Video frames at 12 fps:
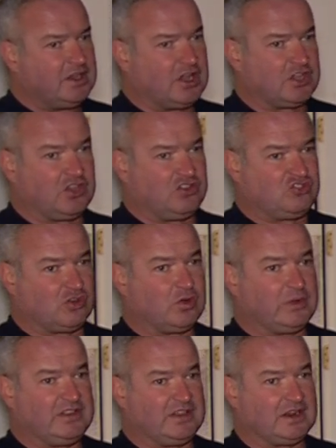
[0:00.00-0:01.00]
A good drill
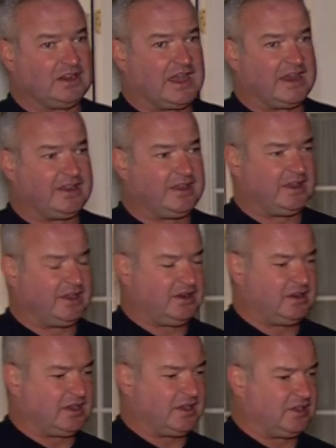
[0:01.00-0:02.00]
we did a lot
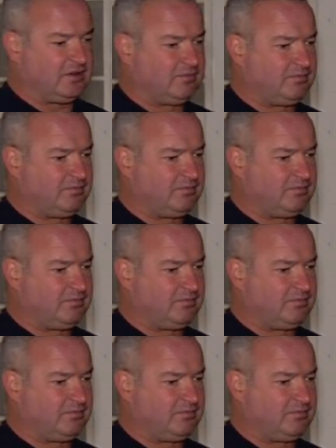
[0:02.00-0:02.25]
in uh,